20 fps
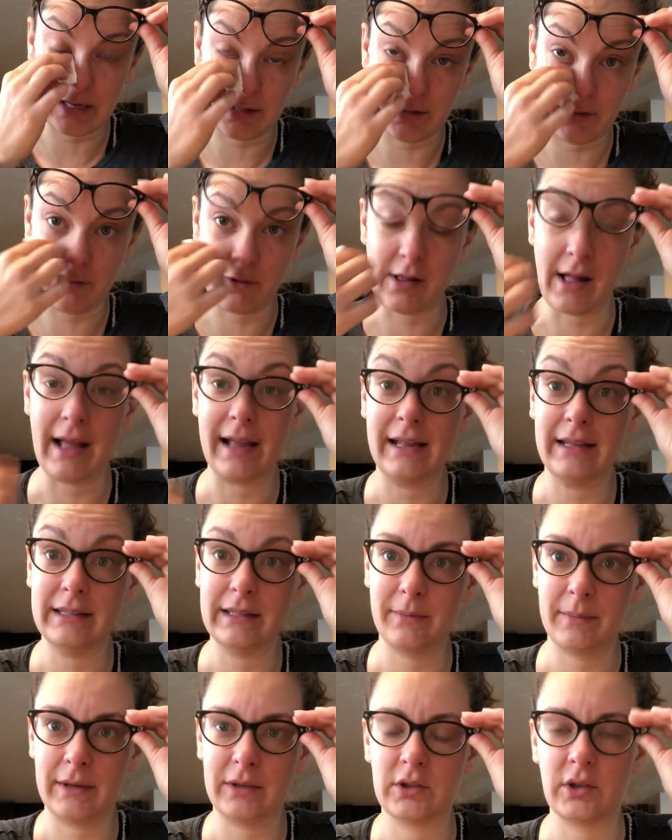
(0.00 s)
get new
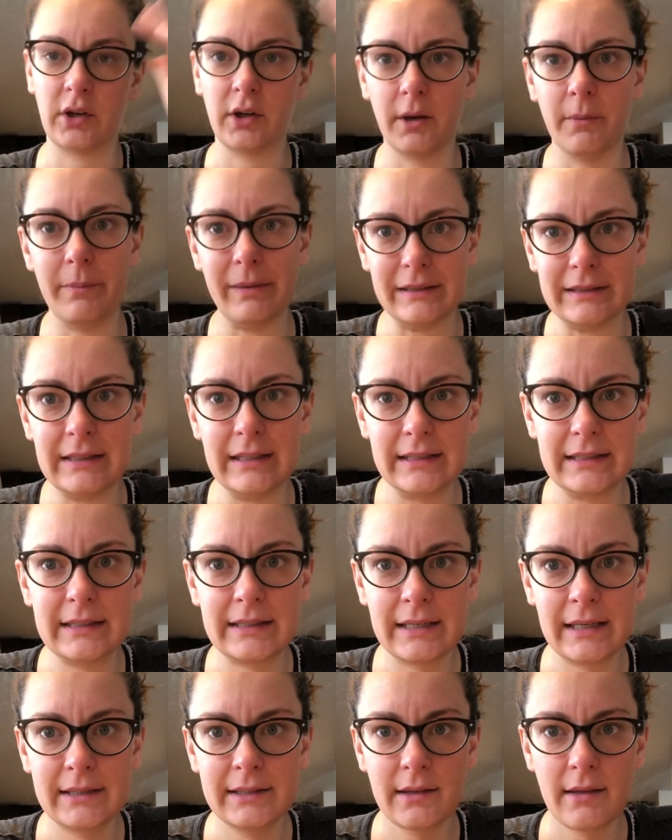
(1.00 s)
clients and make sure your business
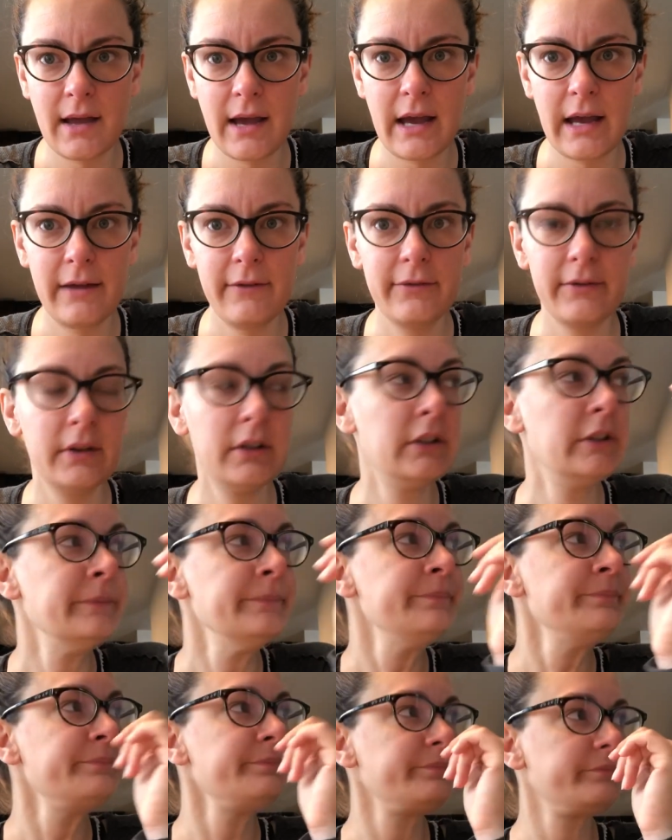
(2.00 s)
stays alive
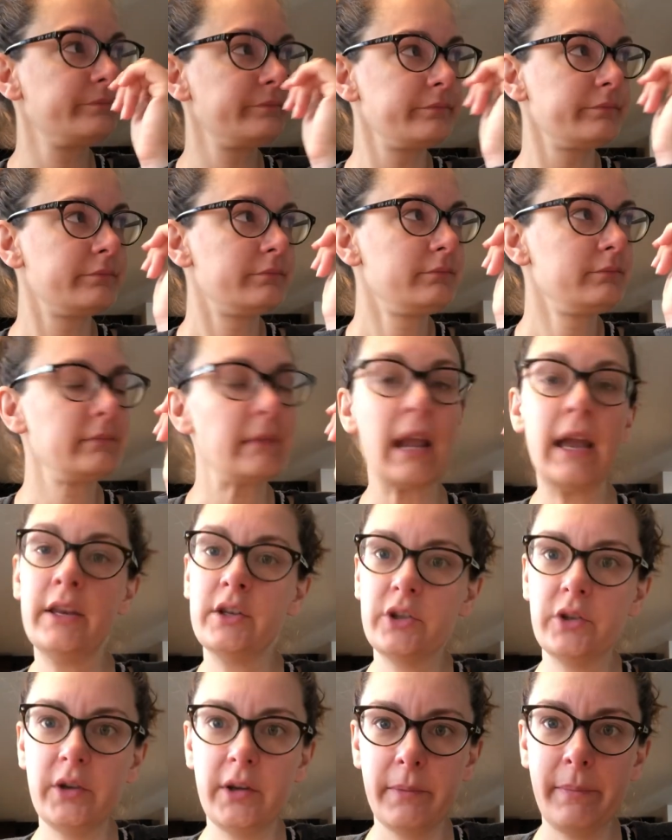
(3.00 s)

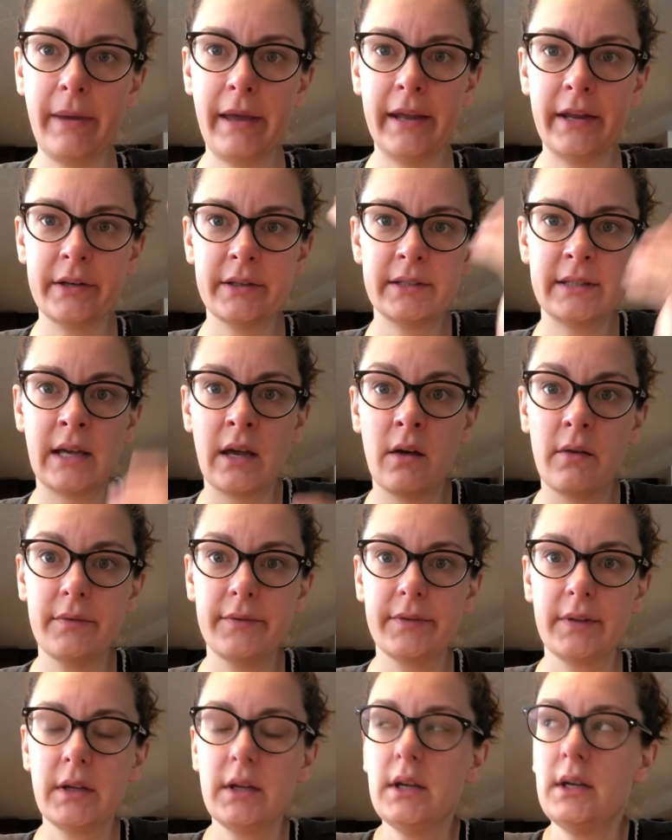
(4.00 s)
and you can pay
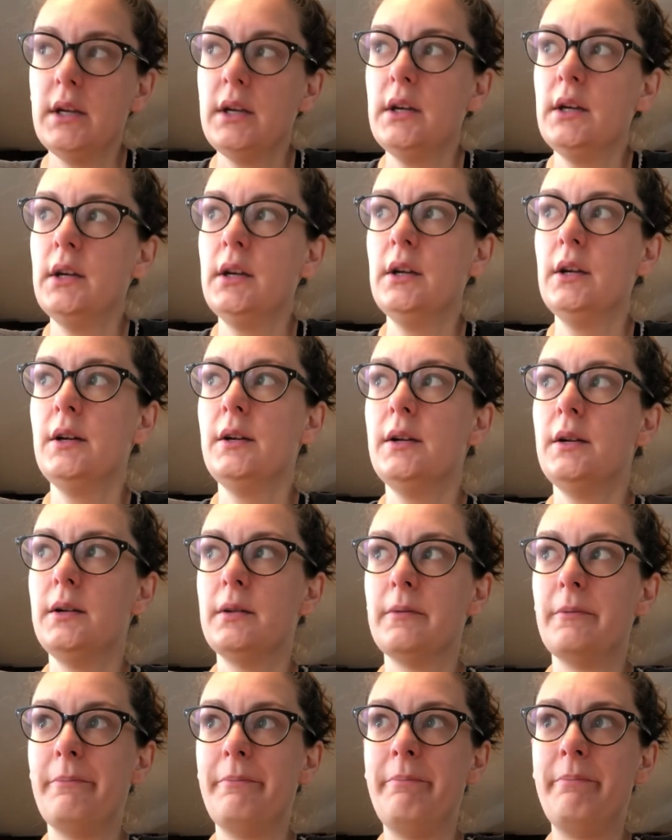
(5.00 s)
yourself.
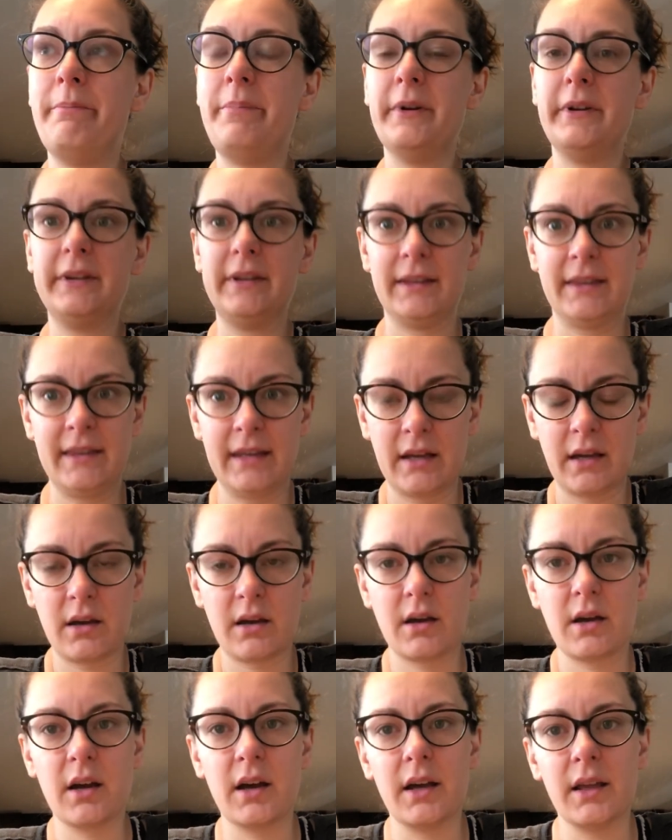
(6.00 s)
But to
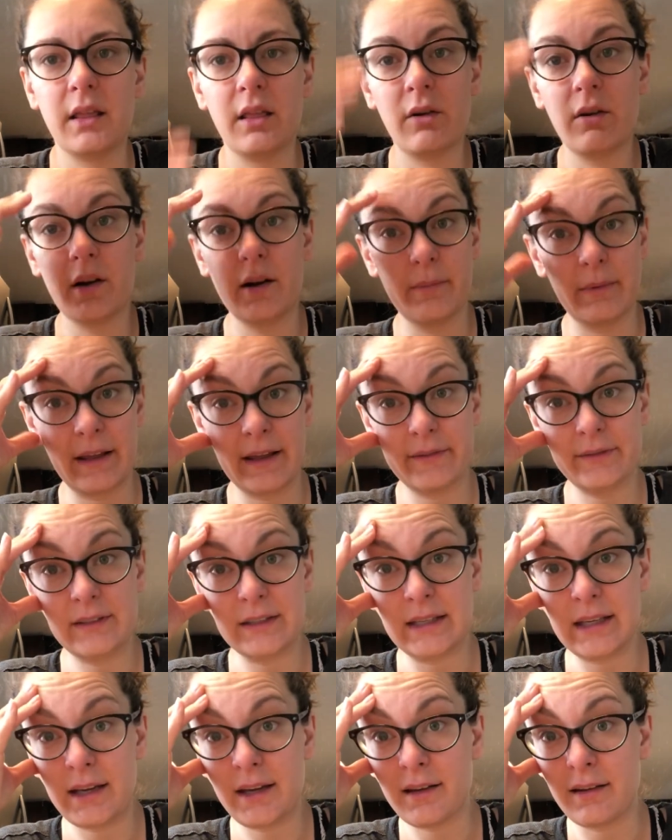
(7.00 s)
think, God, Lord, I'm gonna have
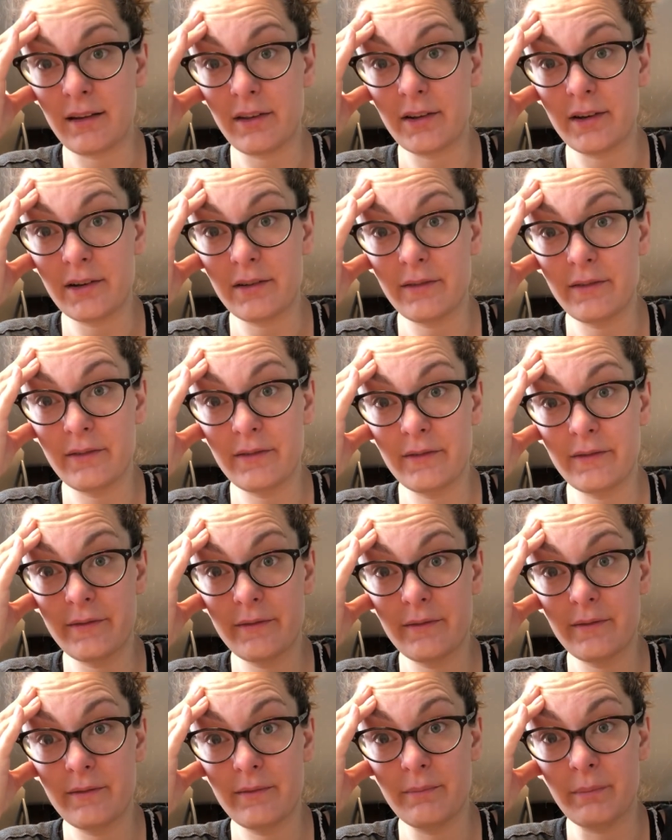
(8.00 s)
to take another
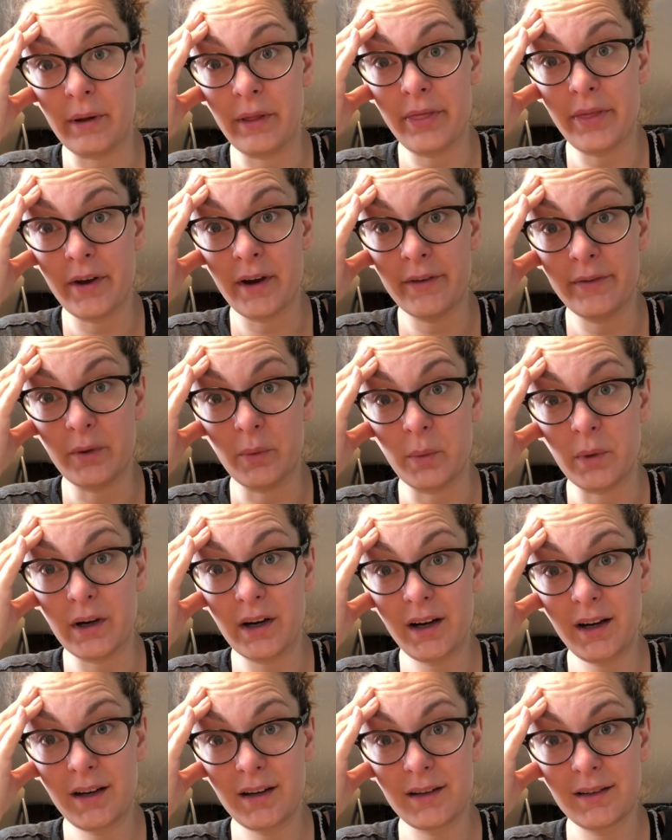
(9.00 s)
month off of
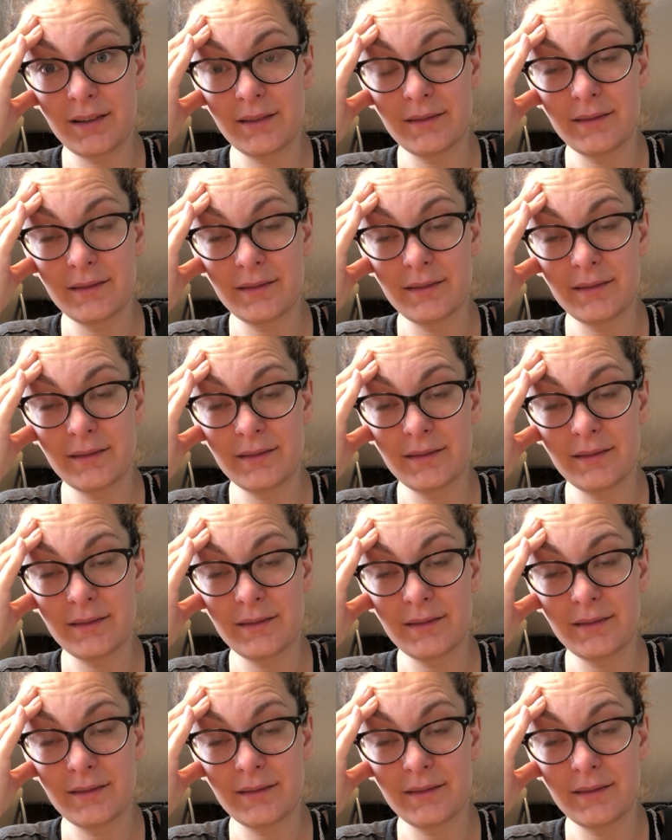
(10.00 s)
work.